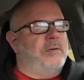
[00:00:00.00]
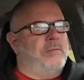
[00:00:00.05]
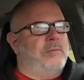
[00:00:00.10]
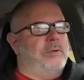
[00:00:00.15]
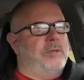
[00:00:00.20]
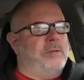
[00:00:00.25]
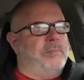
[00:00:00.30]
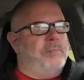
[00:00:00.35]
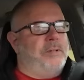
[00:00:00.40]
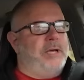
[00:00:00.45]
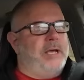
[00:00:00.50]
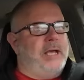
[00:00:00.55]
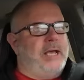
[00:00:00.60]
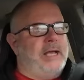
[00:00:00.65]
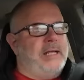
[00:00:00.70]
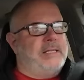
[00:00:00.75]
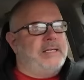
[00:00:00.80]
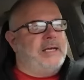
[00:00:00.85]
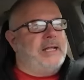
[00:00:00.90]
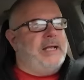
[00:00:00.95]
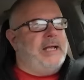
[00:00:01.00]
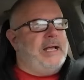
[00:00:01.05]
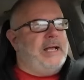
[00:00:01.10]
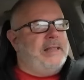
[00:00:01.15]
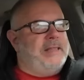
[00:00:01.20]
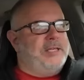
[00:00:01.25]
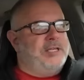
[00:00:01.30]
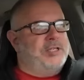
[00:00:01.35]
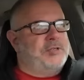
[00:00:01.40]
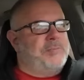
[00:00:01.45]
with the big antenna
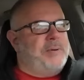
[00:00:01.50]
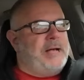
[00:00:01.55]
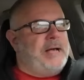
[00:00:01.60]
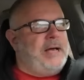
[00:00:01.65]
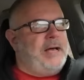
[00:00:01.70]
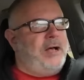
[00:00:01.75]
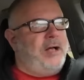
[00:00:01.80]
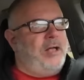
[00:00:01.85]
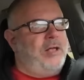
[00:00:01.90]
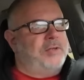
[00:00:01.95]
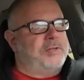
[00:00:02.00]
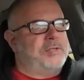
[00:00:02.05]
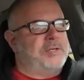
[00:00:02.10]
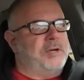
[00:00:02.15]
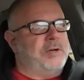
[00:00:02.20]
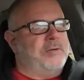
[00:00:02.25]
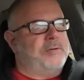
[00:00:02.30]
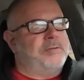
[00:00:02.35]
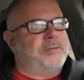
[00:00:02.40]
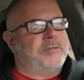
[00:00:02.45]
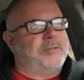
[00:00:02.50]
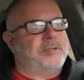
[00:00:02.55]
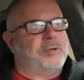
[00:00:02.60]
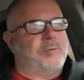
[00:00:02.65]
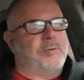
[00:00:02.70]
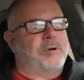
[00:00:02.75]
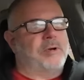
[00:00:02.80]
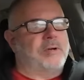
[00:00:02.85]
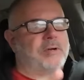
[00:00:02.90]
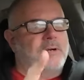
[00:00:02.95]
at this spot also,
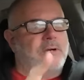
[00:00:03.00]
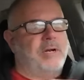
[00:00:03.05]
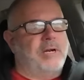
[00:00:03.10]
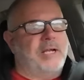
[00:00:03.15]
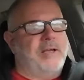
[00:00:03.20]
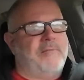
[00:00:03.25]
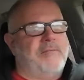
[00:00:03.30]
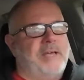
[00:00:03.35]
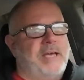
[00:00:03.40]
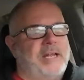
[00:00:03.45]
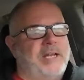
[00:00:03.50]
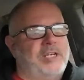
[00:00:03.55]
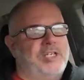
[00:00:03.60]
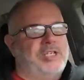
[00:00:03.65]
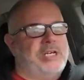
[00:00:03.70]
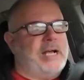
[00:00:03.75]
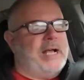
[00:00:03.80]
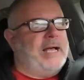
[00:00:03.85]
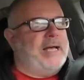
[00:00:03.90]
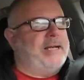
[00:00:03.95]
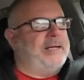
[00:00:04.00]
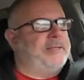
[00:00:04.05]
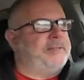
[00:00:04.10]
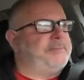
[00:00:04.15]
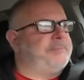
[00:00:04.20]
so we're going to give that a shot.